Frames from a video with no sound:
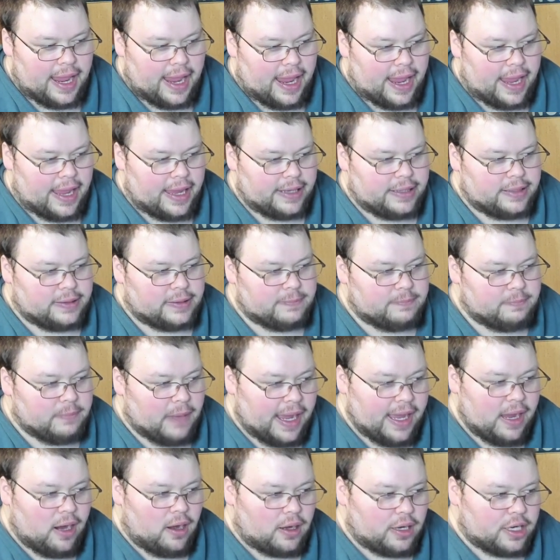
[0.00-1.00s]
And
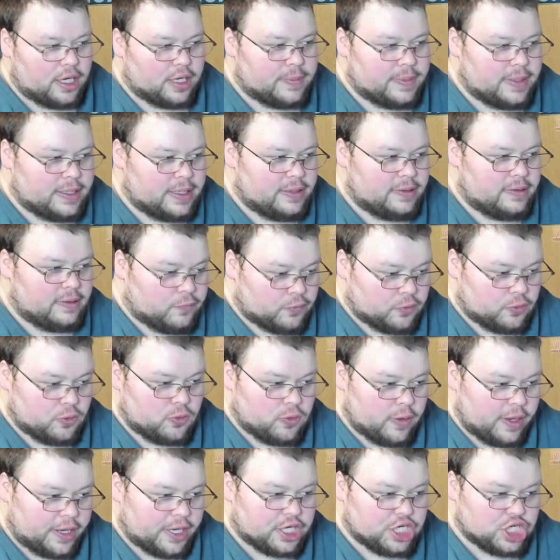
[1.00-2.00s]
my argument,
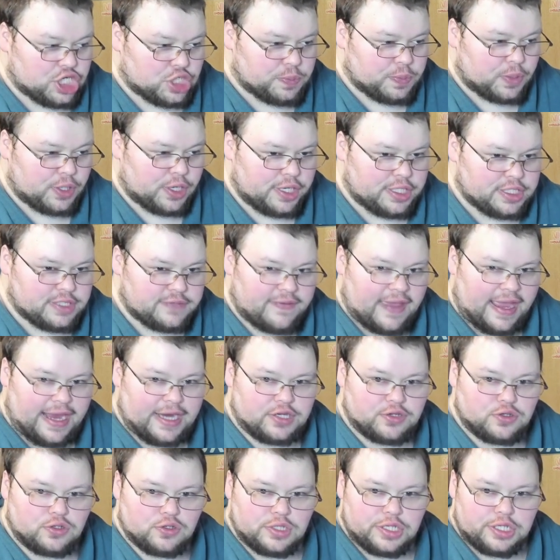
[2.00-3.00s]
through experience of
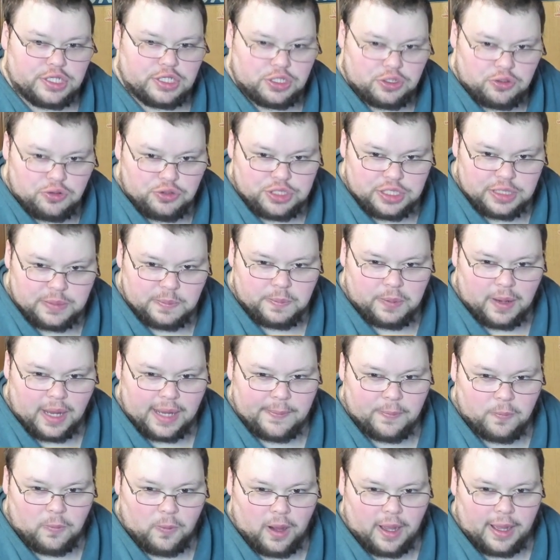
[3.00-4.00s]
actually using
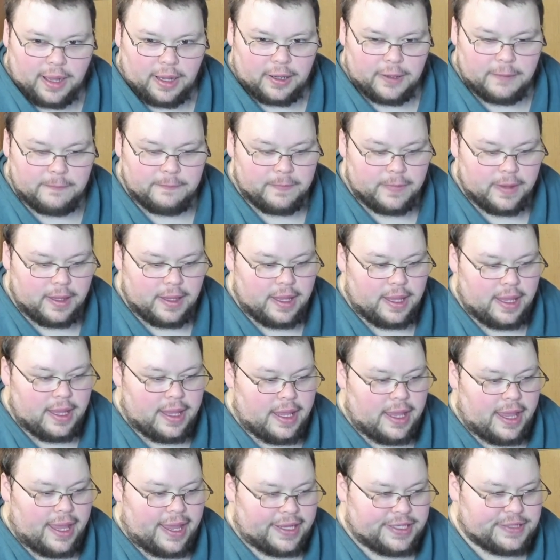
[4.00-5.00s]
Pipewire,
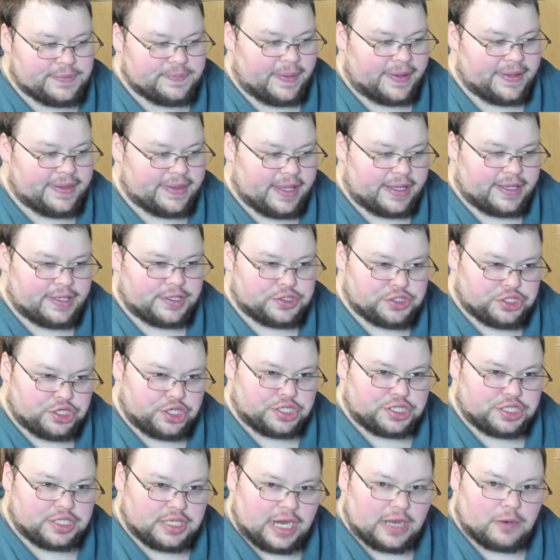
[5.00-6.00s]
has been that it's
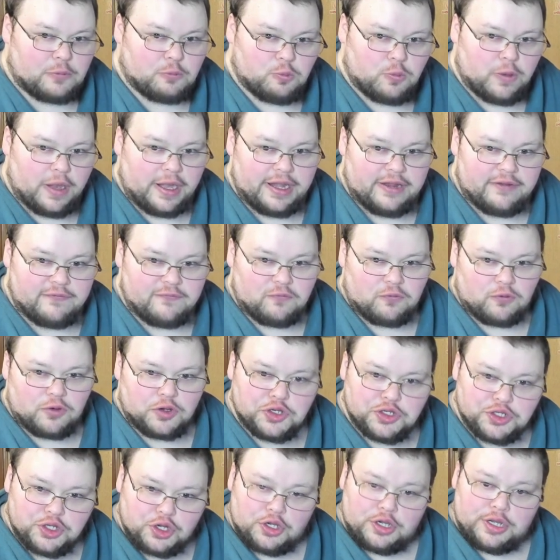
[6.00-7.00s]
just not ready
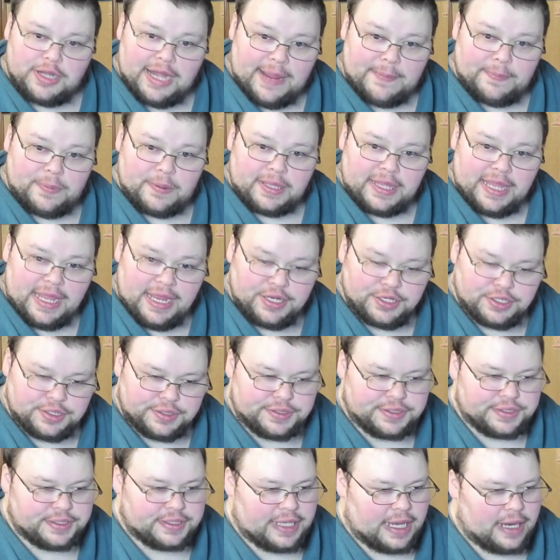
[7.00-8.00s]
for certain
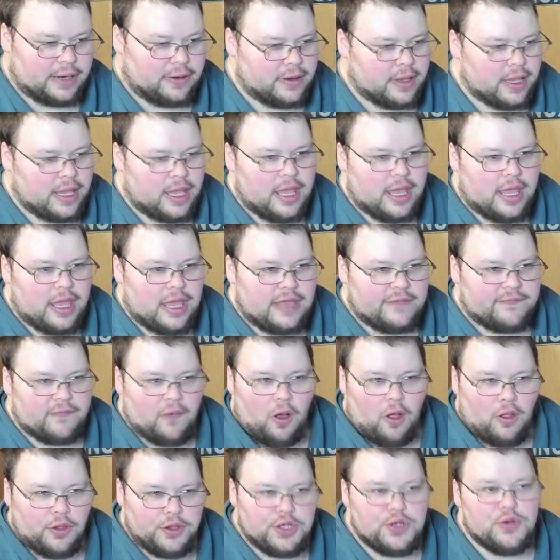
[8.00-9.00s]
applications. Now, if
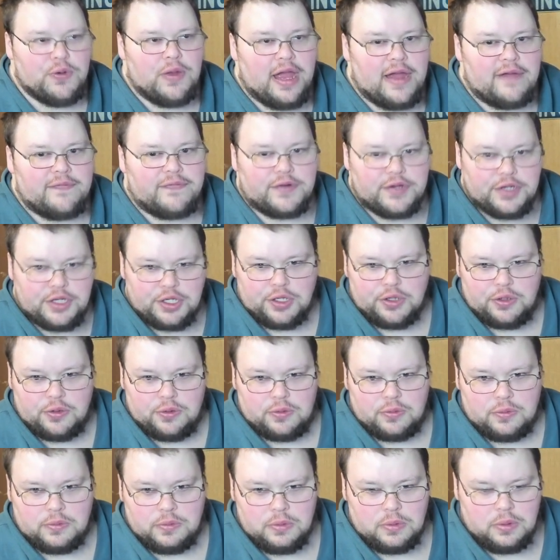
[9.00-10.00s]
all you ever
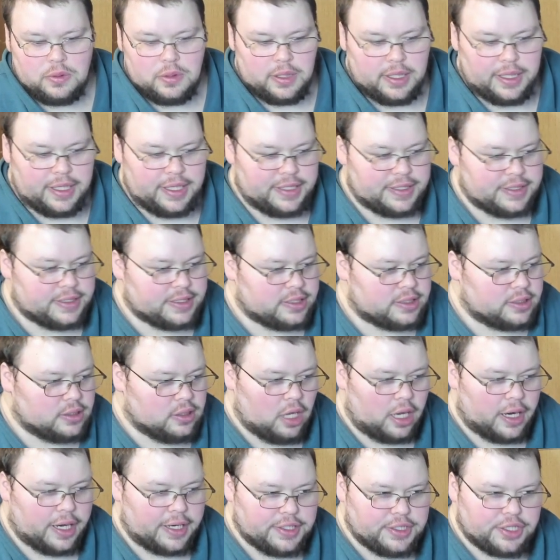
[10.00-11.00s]
do is
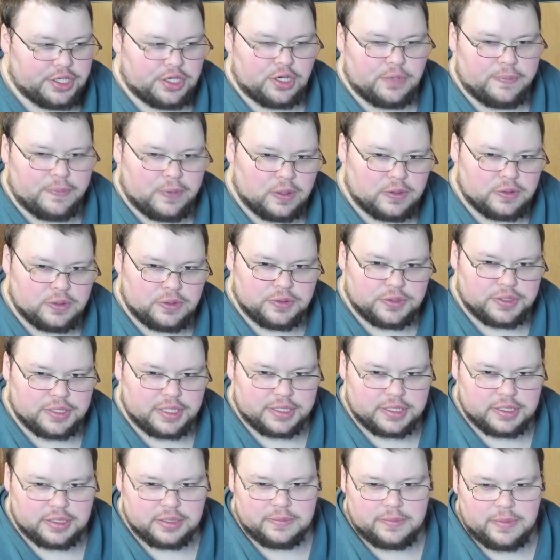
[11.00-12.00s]
log into your Ubuntu
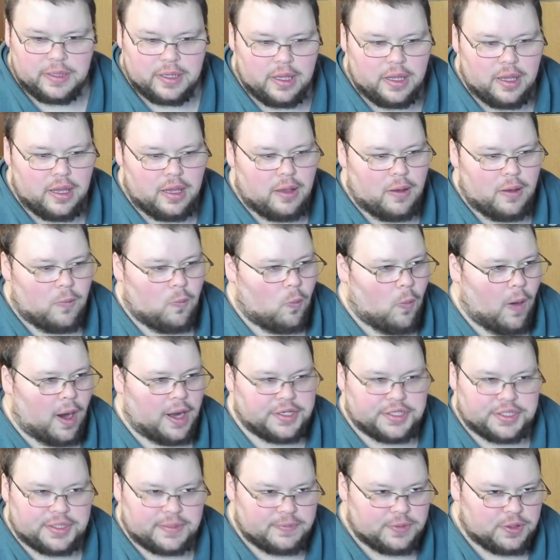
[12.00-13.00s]
system,
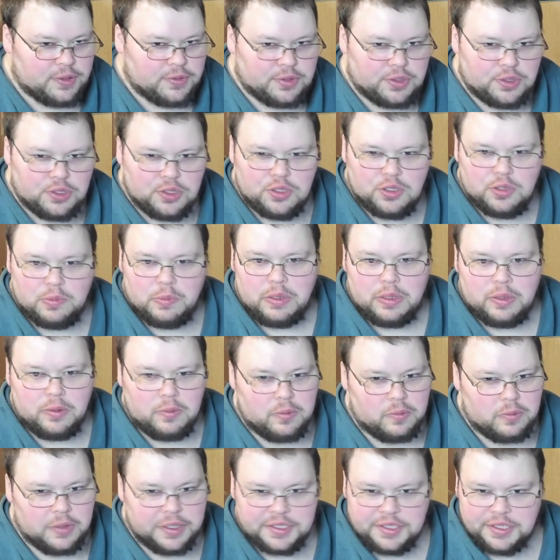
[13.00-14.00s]
watch some YouTube,
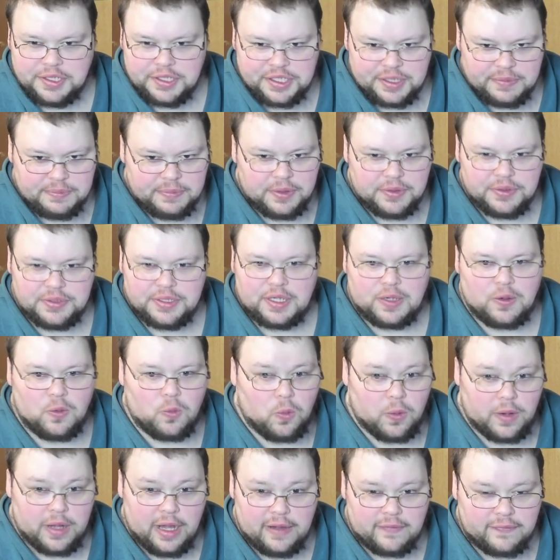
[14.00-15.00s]
listen to some music,
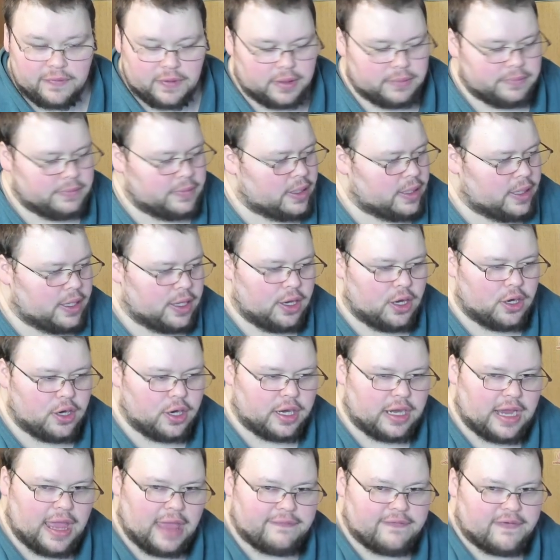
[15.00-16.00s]
whatever, you're
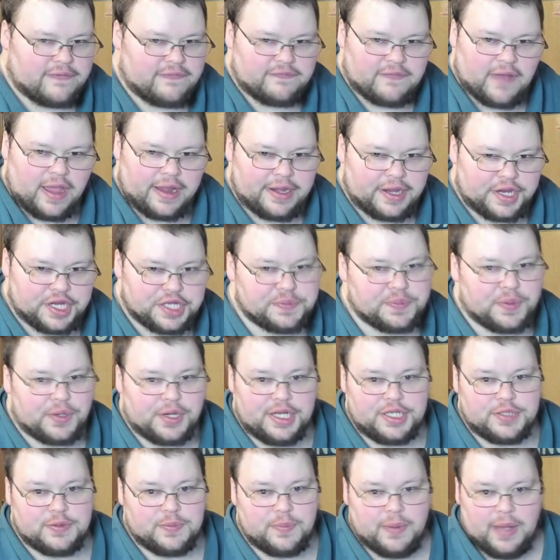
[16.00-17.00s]
going to have a fine
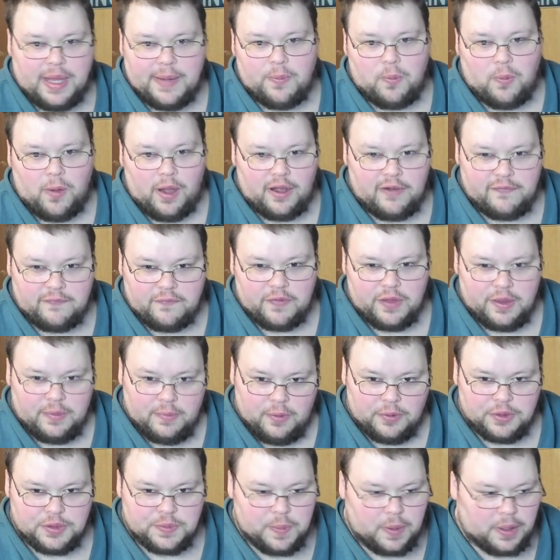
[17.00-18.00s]
experience with Pipewire for the
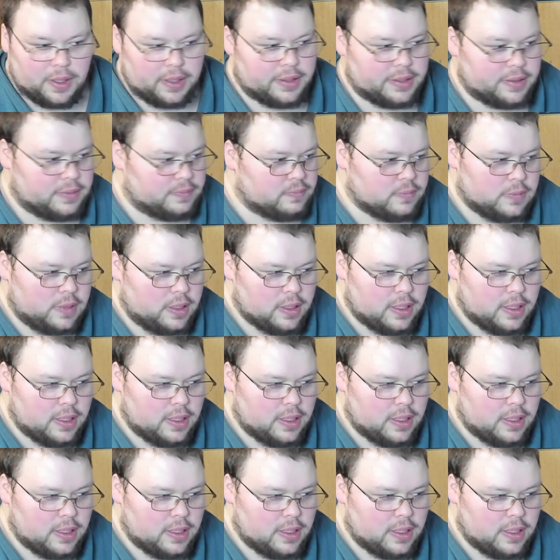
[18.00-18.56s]
most part.